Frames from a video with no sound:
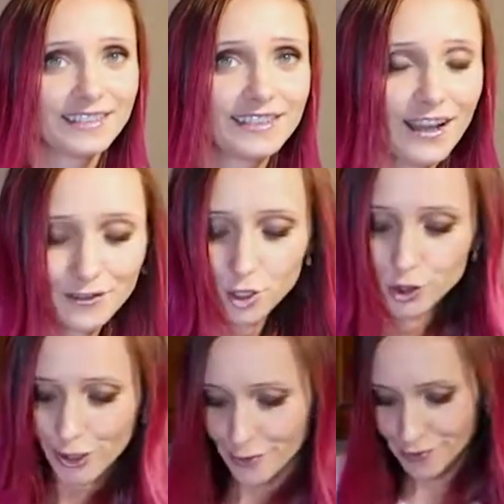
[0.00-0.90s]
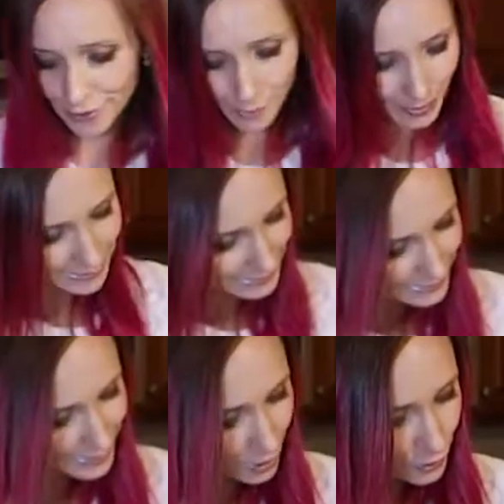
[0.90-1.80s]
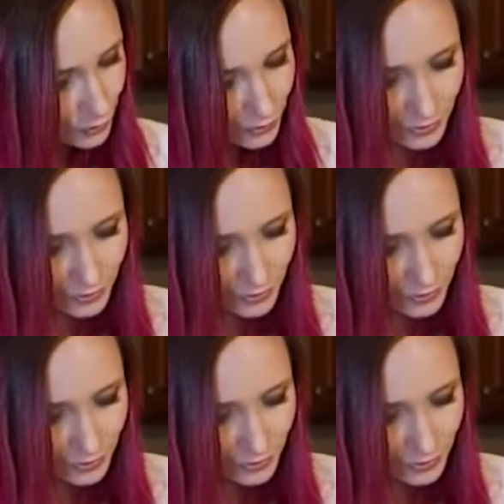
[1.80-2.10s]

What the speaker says: I have to do everything myself.